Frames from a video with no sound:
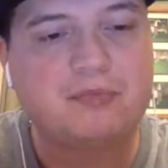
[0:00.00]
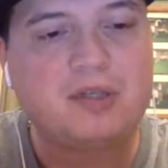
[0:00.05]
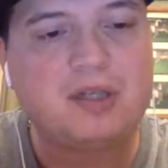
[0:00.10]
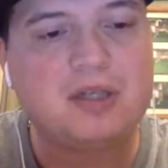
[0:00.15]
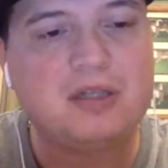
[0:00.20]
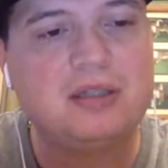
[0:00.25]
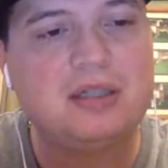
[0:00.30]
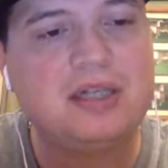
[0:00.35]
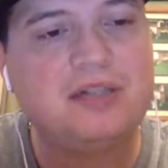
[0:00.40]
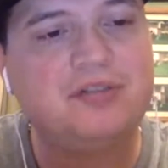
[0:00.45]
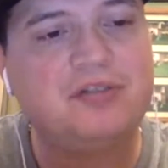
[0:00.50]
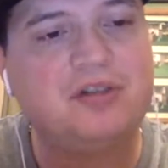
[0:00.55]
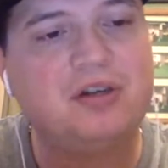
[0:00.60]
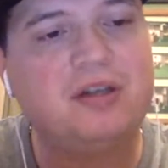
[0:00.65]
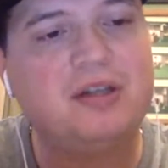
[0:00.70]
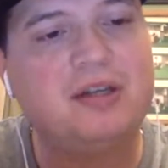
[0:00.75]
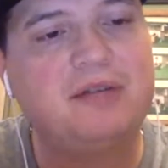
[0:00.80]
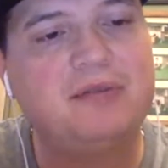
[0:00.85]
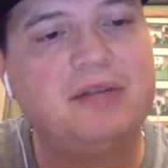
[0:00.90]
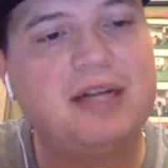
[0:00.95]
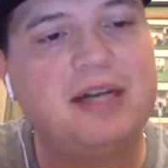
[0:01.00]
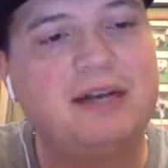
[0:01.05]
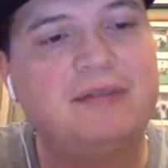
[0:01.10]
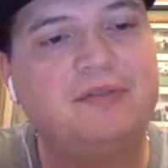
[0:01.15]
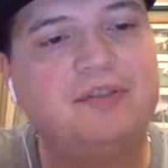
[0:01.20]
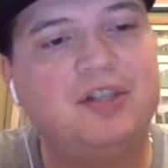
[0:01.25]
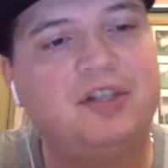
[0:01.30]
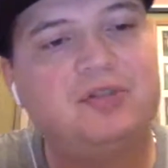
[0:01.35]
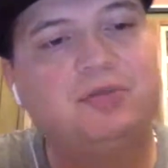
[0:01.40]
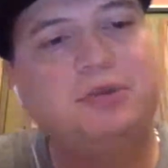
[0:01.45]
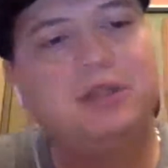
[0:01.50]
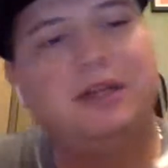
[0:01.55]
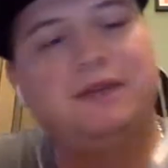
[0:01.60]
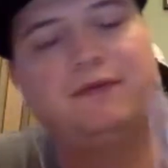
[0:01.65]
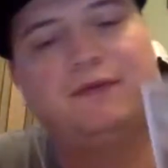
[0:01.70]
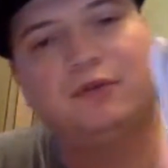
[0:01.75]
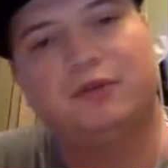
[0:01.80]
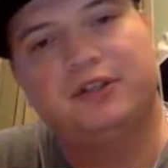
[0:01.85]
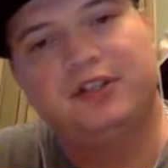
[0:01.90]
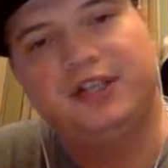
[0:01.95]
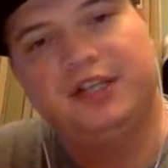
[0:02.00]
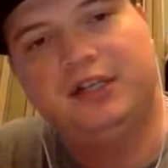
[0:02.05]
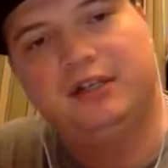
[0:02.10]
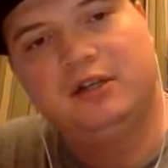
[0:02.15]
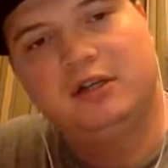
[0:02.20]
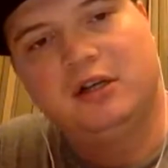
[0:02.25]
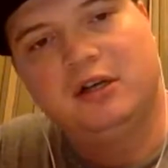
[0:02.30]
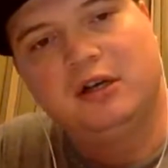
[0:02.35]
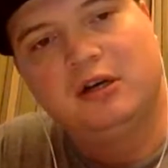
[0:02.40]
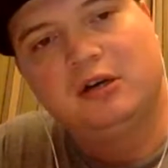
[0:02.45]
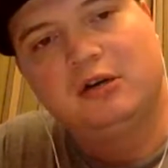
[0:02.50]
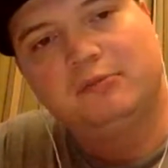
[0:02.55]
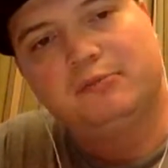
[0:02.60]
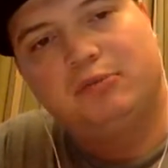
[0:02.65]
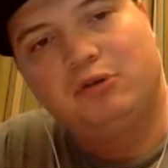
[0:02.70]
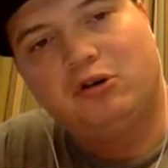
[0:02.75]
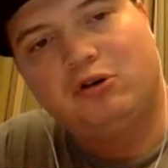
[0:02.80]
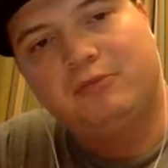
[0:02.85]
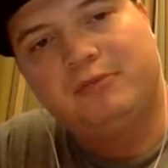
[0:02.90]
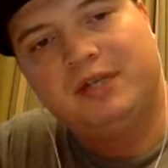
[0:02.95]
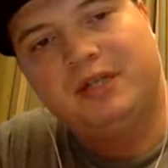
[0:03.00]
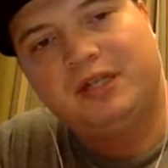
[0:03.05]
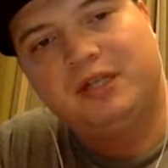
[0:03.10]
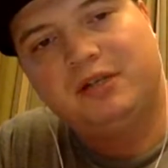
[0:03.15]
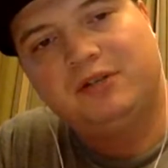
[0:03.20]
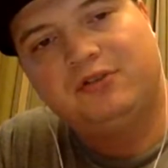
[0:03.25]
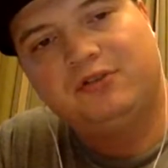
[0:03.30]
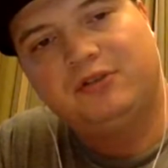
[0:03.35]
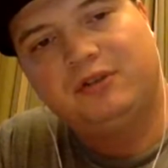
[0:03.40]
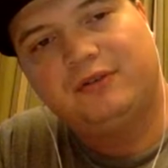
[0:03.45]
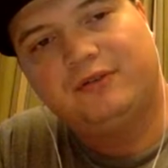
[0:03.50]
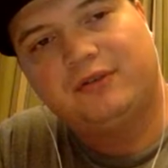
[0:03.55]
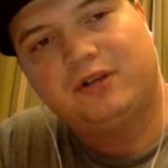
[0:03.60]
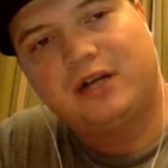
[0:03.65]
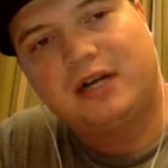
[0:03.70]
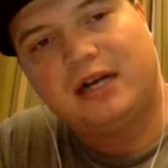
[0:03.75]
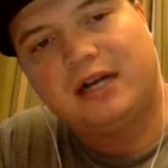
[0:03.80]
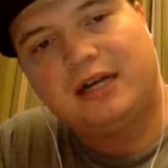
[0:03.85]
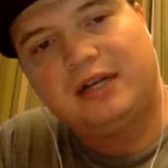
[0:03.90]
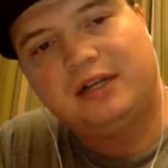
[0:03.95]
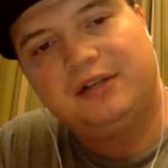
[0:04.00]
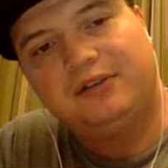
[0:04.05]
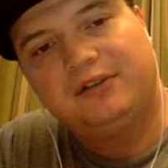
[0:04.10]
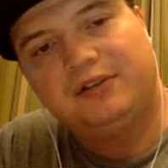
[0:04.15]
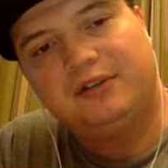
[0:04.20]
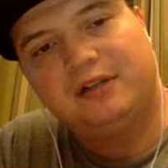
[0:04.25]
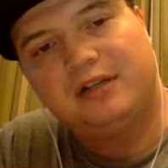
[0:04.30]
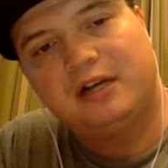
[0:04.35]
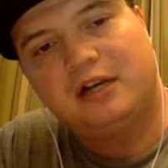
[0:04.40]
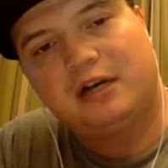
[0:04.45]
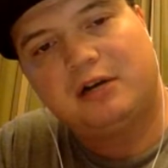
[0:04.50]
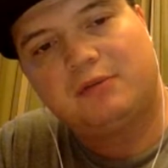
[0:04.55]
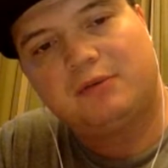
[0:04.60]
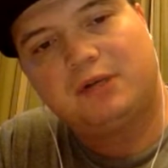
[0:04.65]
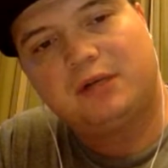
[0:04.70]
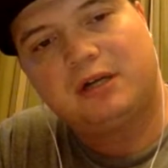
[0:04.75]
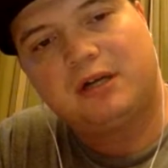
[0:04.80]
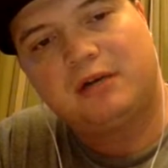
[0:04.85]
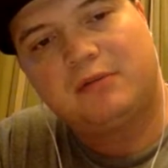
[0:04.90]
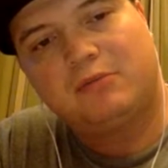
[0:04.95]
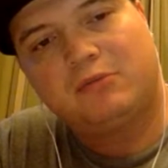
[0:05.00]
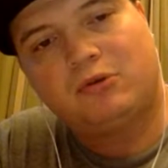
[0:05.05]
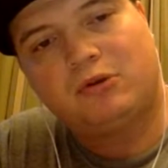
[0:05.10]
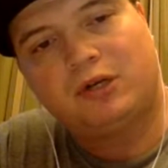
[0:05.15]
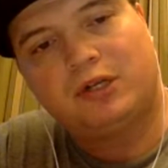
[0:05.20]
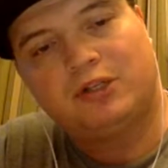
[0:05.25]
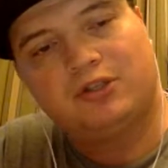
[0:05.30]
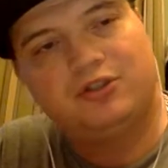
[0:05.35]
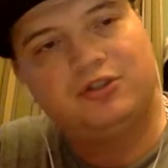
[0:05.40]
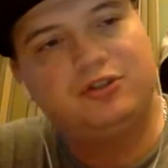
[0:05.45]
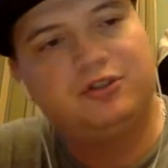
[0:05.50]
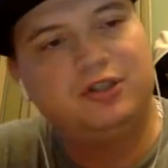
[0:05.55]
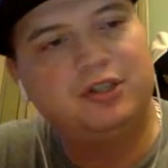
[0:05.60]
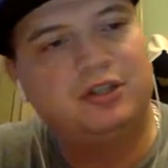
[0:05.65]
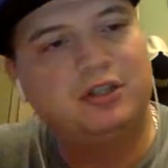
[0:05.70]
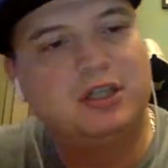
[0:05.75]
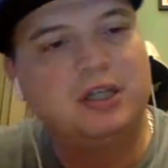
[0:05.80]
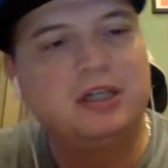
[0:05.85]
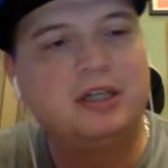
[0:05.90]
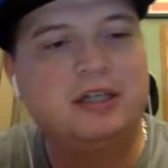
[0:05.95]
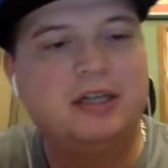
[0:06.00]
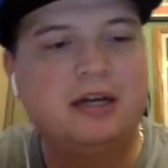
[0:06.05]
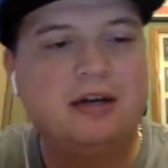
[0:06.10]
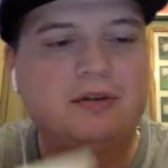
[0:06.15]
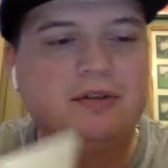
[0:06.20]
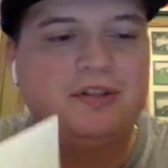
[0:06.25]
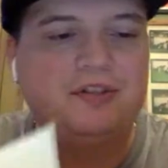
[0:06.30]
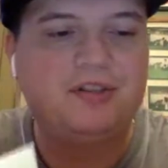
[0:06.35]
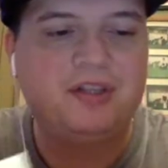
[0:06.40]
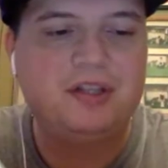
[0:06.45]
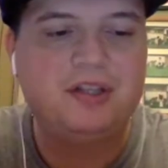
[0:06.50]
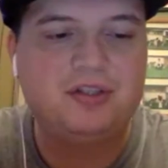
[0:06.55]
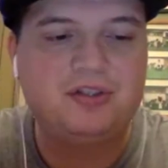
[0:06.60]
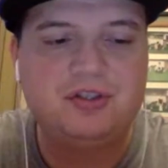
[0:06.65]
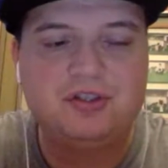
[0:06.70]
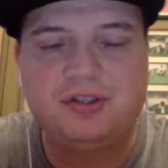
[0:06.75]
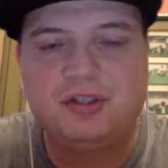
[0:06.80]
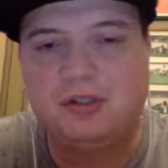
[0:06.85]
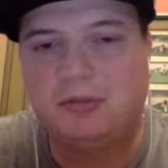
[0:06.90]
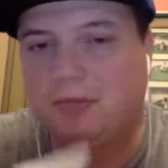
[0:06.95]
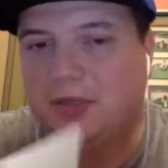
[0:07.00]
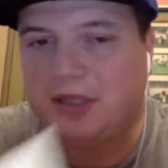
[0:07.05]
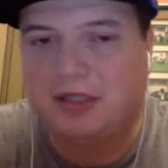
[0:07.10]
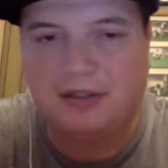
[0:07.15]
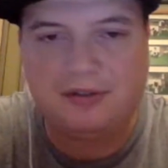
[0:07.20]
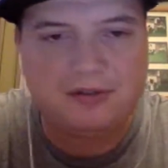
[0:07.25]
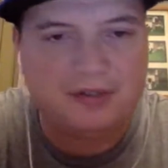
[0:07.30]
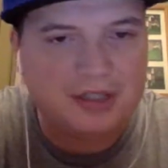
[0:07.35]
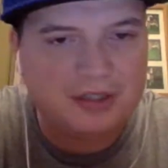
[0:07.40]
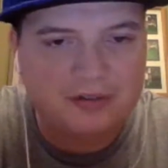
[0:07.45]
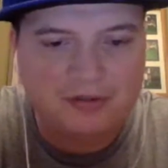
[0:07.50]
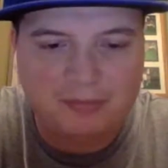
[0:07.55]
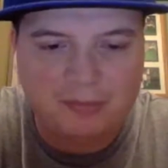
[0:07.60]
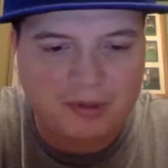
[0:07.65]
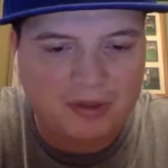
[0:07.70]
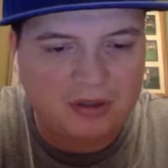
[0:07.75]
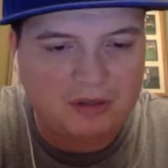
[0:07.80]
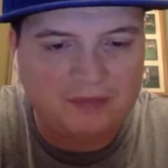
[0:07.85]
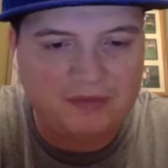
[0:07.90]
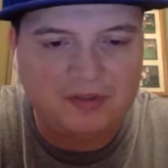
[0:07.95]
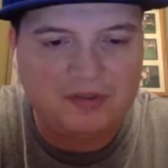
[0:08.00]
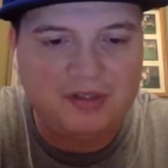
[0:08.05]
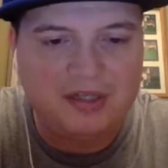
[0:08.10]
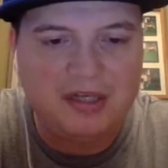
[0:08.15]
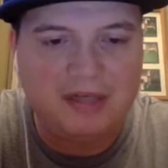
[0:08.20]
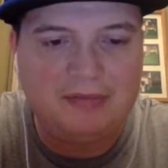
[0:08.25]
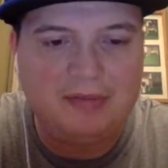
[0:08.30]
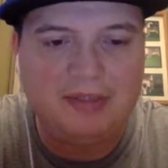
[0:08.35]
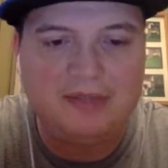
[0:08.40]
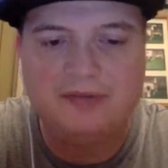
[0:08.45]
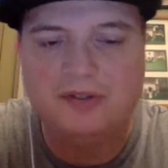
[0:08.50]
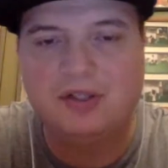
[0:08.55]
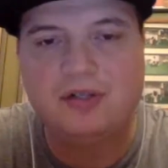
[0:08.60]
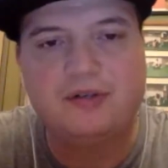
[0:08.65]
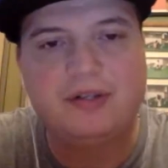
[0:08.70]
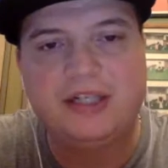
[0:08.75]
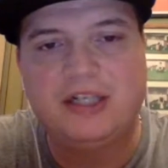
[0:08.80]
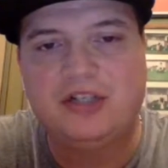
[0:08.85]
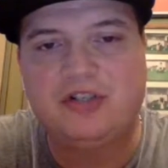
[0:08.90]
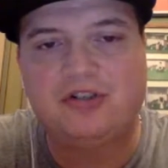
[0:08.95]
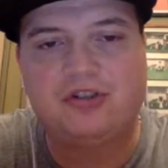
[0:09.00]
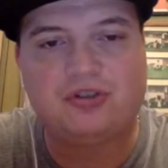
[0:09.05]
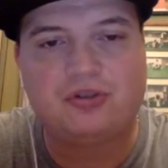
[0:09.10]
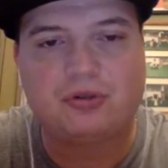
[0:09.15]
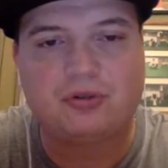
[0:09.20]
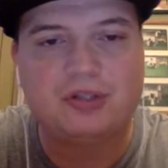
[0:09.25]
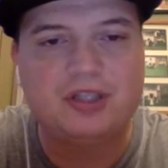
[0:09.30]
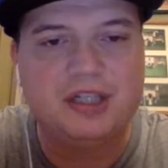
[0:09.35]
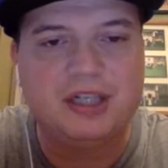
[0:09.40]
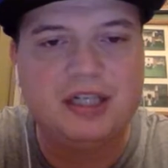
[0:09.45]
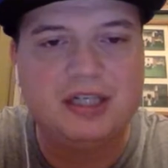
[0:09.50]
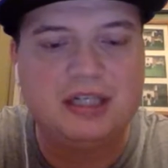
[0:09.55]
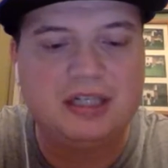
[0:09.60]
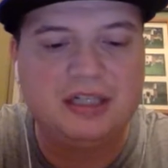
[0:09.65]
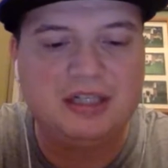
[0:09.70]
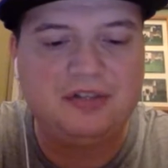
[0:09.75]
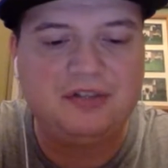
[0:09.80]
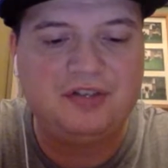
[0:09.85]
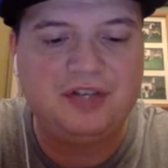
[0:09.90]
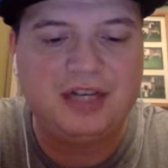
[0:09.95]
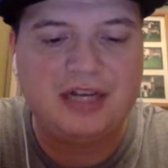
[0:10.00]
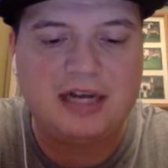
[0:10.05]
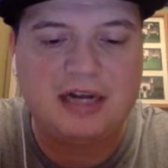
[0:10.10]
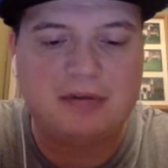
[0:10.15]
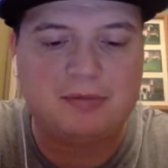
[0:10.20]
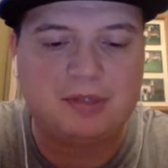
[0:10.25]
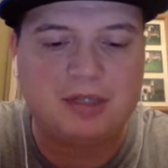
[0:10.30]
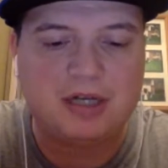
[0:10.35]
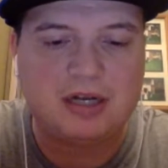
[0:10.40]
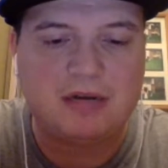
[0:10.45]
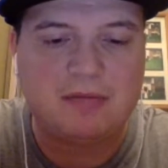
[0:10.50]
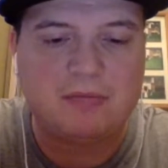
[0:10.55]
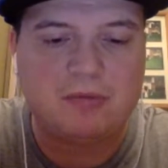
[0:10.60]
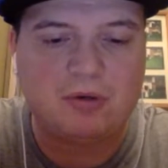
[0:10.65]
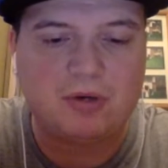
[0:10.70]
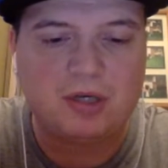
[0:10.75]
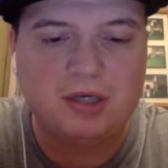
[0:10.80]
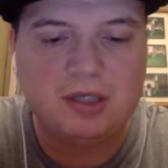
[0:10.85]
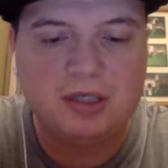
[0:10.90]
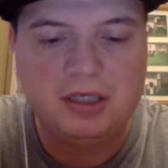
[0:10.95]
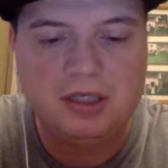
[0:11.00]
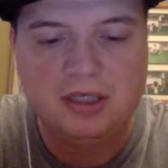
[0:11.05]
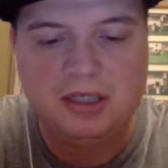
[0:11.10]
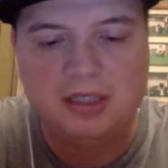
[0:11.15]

The next card that we have is a 2014 Bowman Silver Ice Albert Almora Jr. Now, I always say the junior because that's part of his name, even though they just shorten it and say Albert Almora.